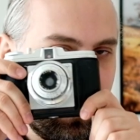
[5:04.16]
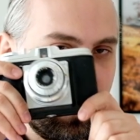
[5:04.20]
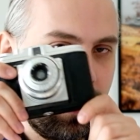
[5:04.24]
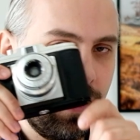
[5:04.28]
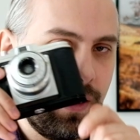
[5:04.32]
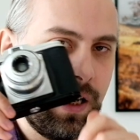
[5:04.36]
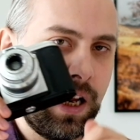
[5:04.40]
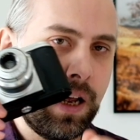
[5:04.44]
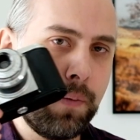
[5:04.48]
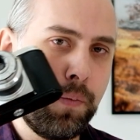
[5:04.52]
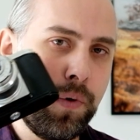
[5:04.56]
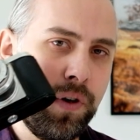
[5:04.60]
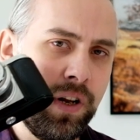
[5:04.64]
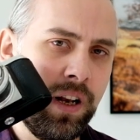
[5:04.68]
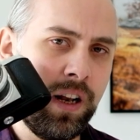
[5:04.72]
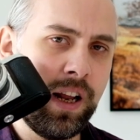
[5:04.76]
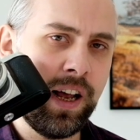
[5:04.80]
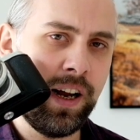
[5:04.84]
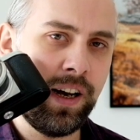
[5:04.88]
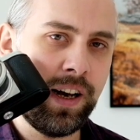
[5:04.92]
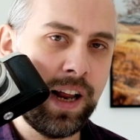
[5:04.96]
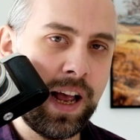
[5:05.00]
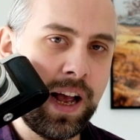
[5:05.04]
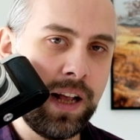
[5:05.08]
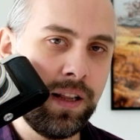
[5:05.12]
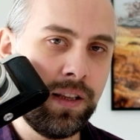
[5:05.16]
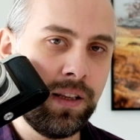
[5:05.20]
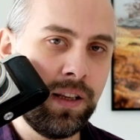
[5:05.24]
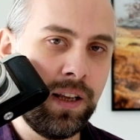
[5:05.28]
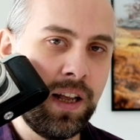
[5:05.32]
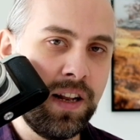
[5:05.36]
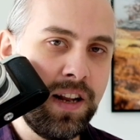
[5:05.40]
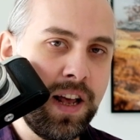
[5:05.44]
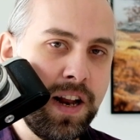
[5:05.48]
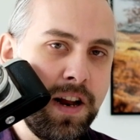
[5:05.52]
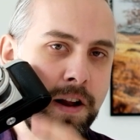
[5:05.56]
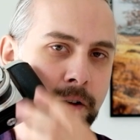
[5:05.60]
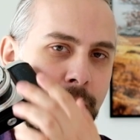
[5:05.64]
then I put it like that,
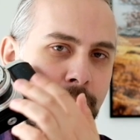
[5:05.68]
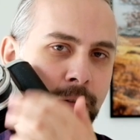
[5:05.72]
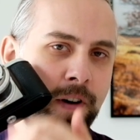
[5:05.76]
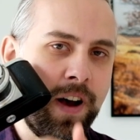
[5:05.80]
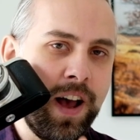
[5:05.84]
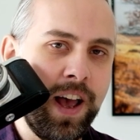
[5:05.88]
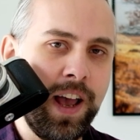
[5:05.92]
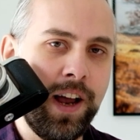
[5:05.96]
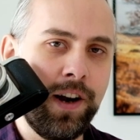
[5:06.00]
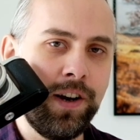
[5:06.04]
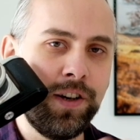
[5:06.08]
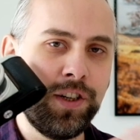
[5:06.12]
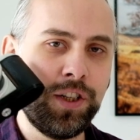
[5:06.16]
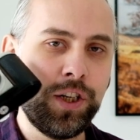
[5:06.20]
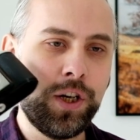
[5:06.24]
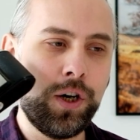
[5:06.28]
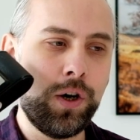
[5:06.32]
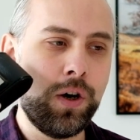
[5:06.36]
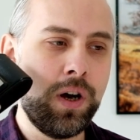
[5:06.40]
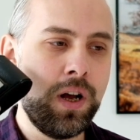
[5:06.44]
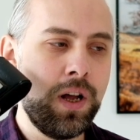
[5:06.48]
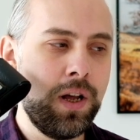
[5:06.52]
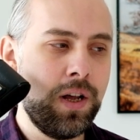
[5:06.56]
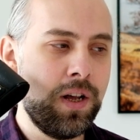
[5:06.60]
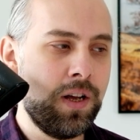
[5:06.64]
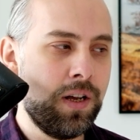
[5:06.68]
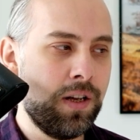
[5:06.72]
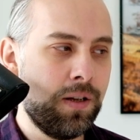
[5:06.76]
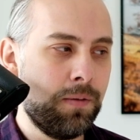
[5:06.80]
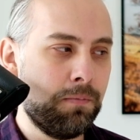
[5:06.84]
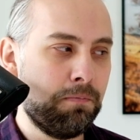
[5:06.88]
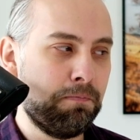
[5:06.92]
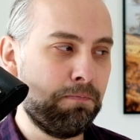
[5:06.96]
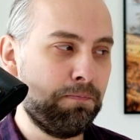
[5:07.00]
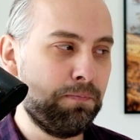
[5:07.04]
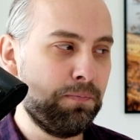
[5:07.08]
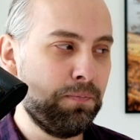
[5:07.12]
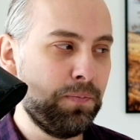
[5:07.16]
and then it fired. So
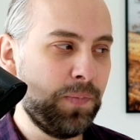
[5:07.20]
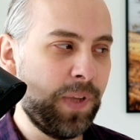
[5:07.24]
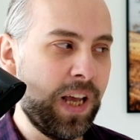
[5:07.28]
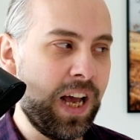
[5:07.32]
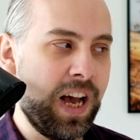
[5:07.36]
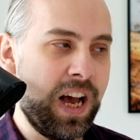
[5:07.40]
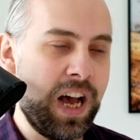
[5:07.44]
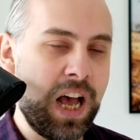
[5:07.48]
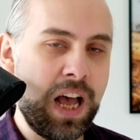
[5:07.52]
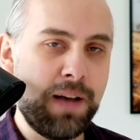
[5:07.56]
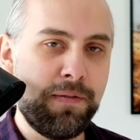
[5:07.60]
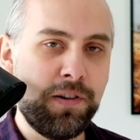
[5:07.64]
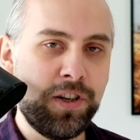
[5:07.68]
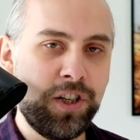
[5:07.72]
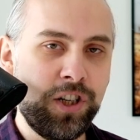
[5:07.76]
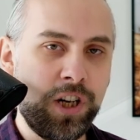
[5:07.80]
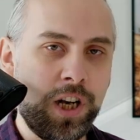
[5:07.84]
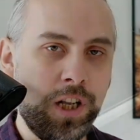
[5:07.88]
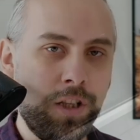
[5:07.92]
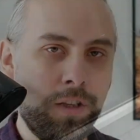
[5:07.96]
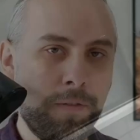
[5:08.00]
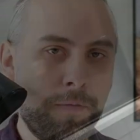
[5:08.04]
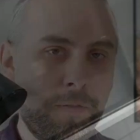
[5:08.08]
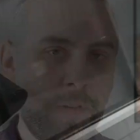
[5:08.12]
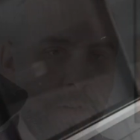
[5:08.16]
yeah, I have a shot of